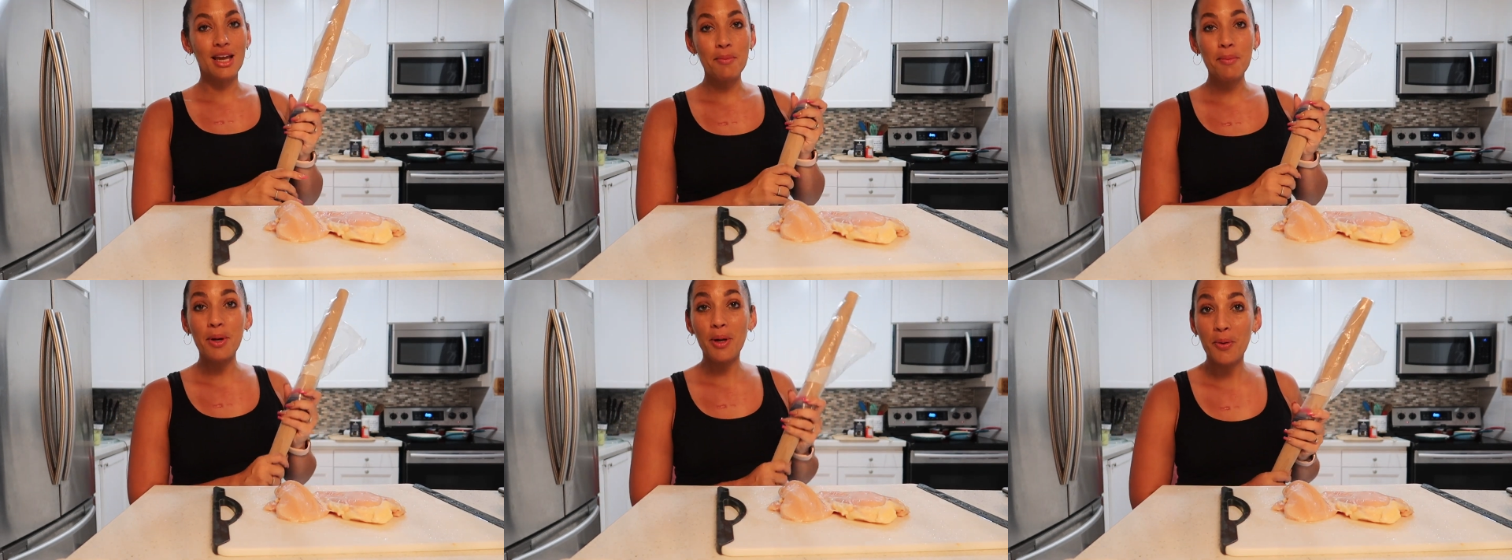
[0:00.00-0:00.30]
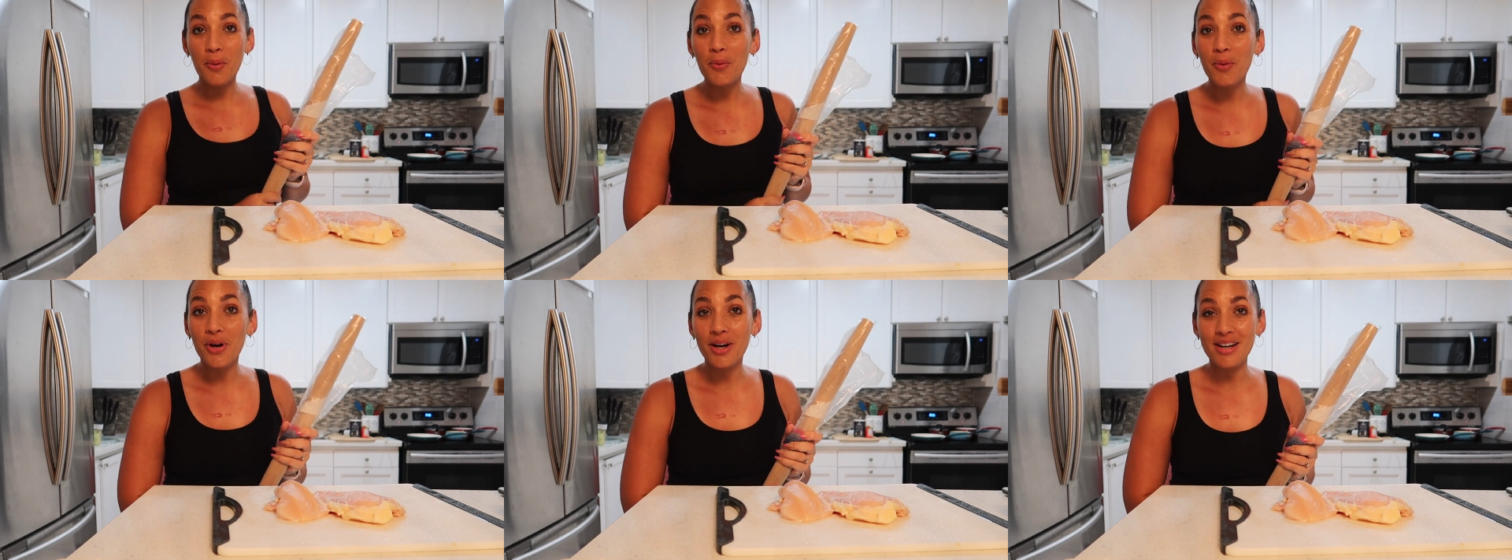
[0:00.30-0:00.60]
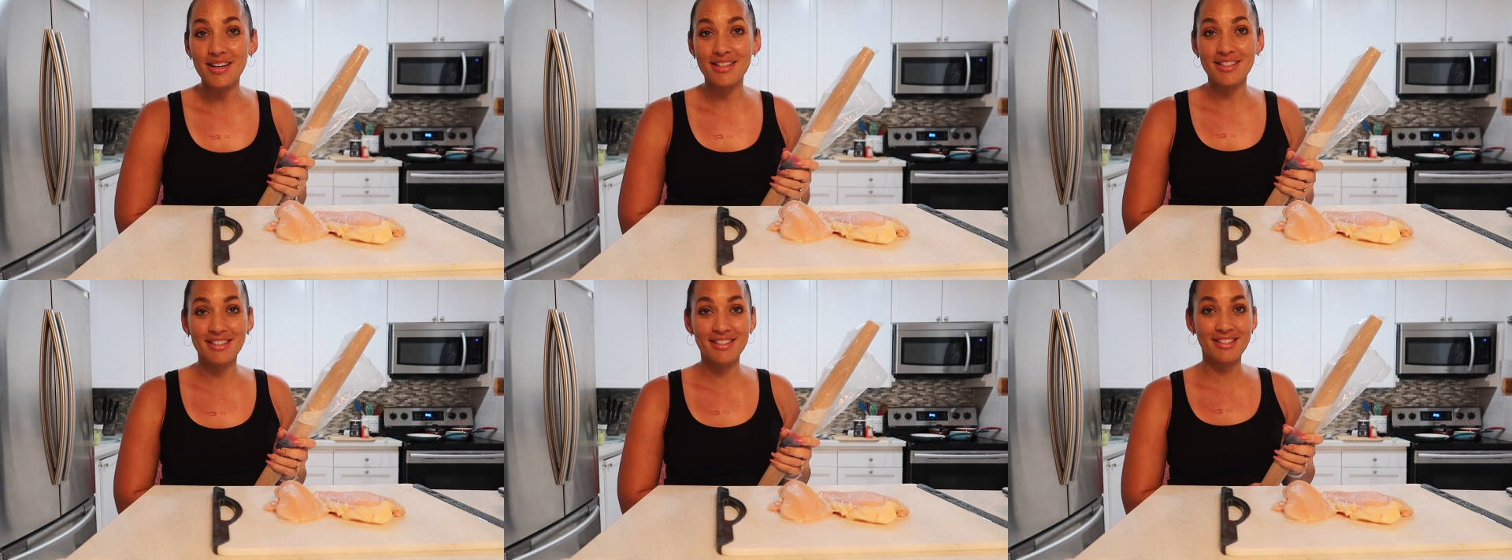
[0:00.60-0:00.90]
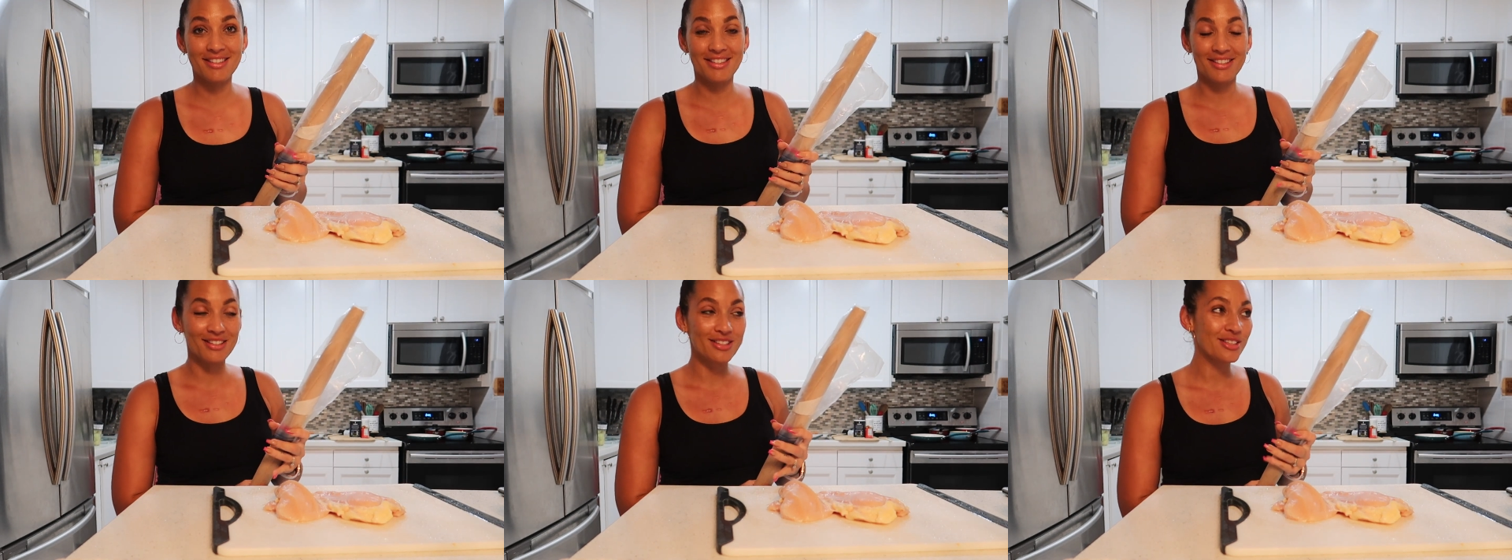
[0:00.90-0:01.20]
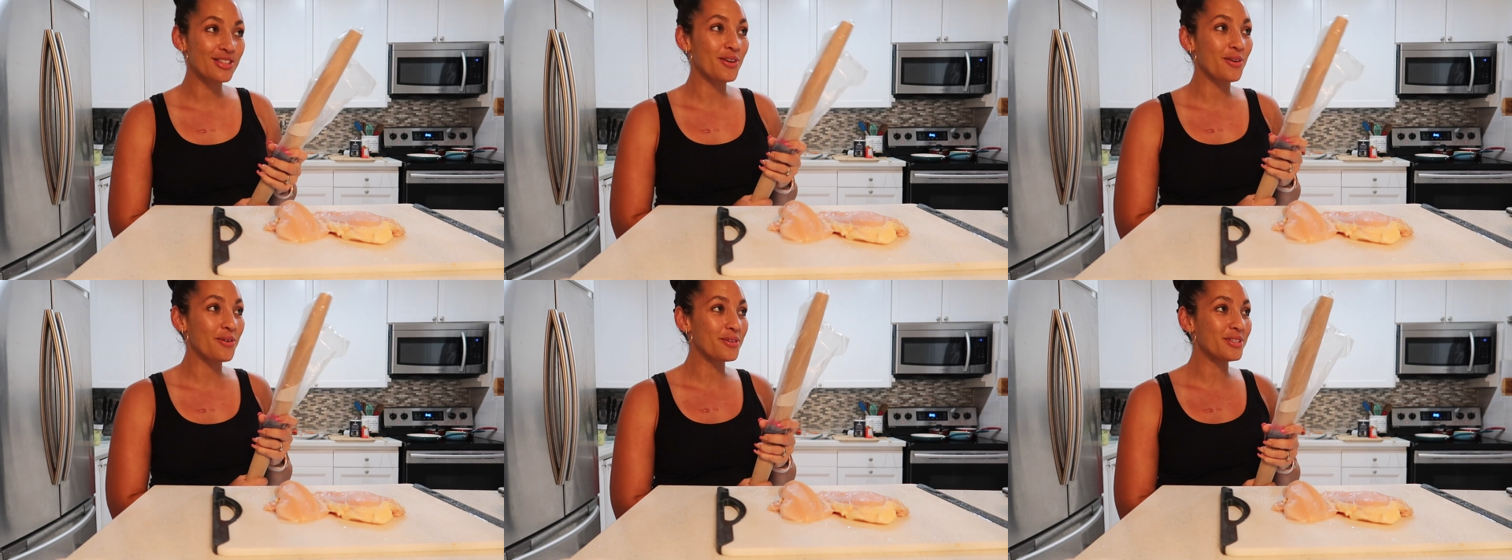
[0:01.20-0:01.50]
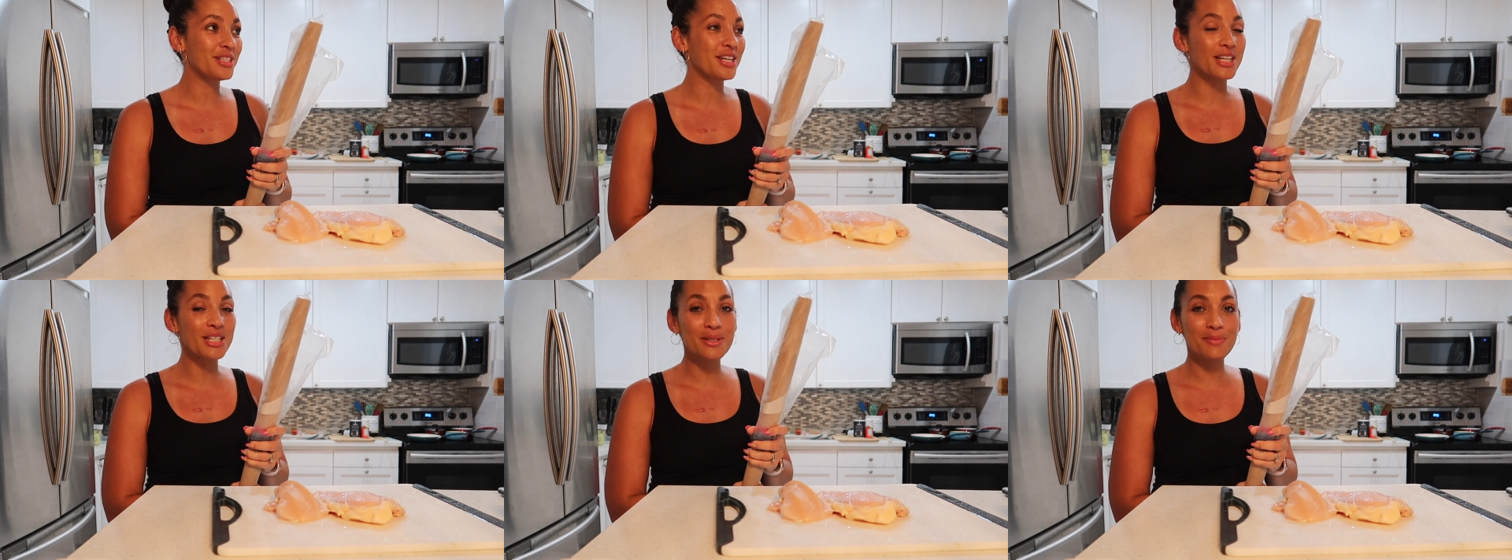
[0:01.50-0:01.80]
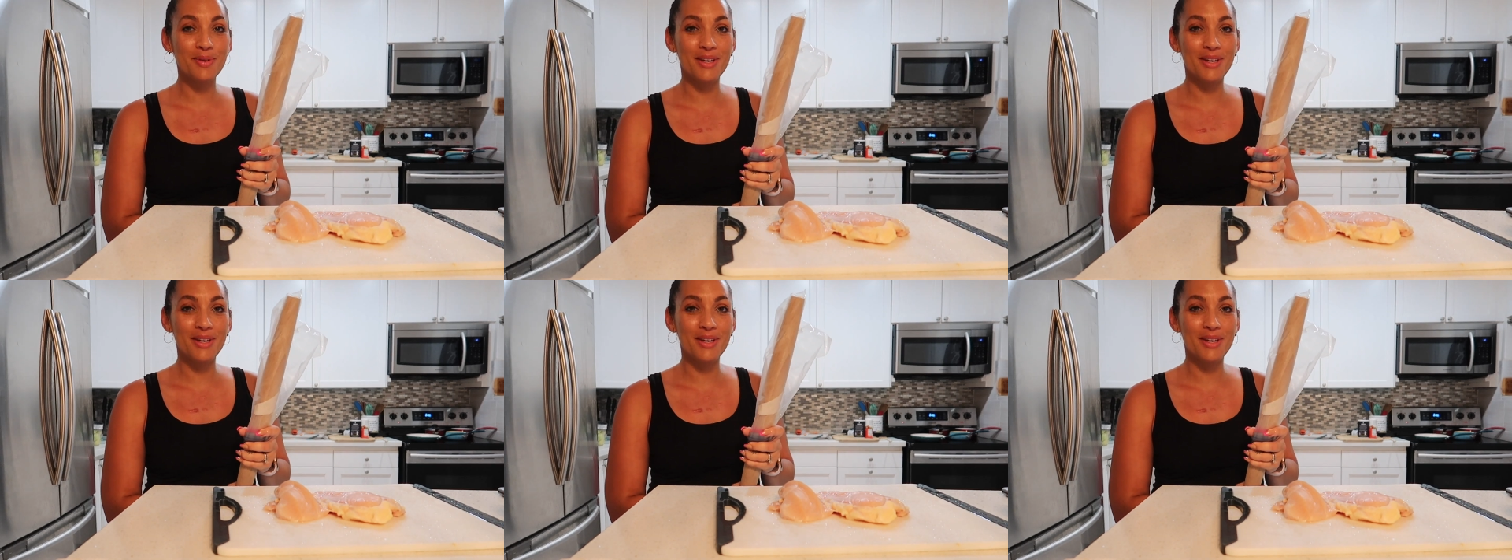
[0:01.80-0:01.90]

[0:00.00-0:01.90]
but it works, so don't judge